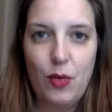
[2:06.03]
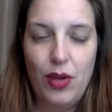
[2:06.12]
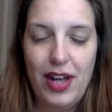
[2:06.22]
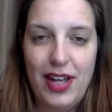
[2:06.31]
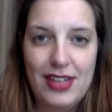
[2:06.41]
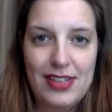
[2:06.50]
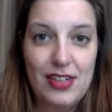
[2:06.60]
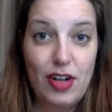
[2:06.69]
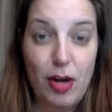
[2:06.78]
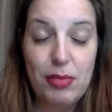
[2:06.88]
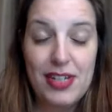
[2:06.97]
And the
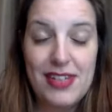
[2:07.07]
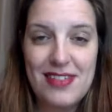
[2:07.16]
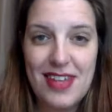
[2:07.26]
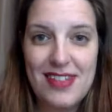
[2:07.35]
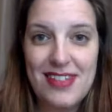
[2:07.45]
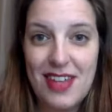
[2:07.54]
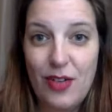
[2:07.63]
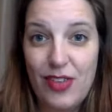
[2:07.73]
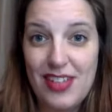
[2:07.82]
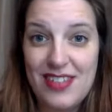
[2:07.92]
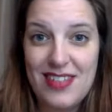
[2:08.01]
companies that sell
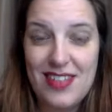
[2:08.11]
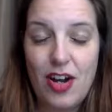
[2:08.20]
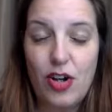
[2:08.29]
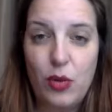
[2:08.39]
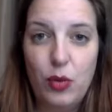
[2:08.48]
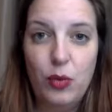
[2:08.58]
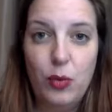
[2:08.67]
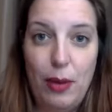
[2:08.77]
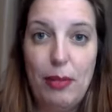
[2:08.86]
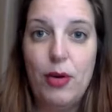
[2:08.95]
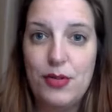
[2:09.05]
this are called
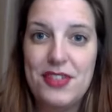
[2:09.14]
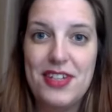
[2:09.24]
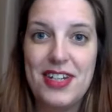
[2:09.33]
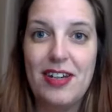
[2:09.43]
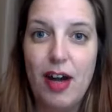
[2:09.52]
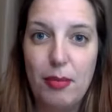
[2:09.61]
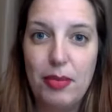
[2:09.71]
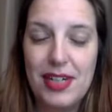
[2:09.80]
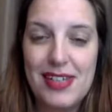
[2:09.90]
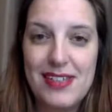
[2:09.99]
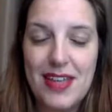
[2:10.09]
web hosting
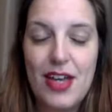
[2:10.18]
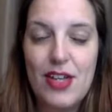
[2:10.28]
companies.